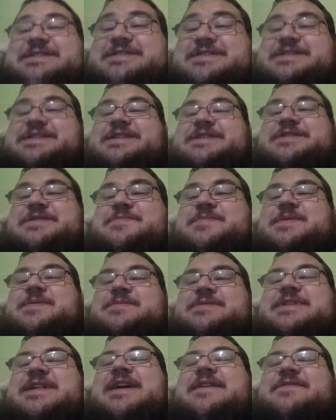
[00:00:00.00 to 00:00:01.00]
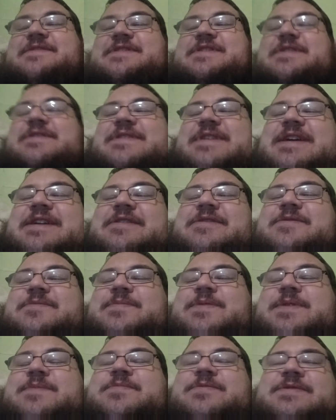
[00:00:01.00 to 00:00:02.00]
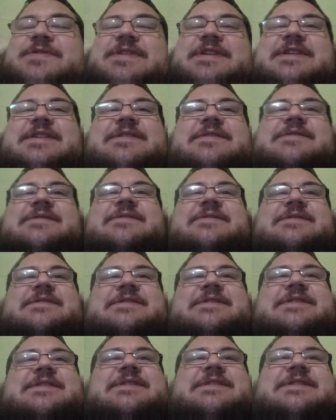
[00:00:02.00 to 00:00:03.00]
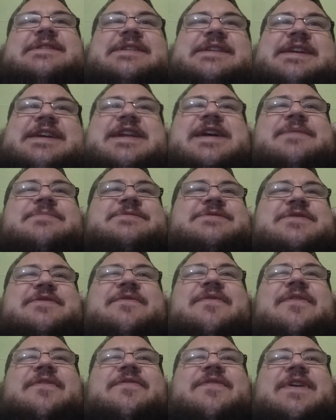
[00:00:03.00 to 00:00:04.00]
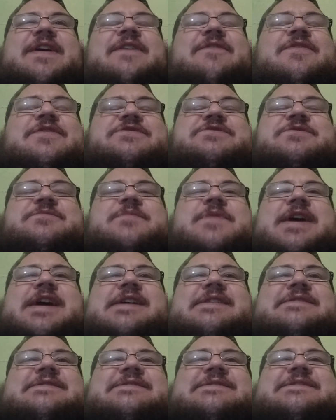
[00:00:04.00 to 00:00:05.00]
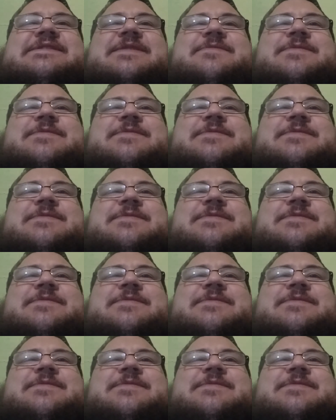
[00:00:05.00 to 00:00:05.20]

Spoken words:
You know, the people that have to do that are the people that get up to over 500 pounds.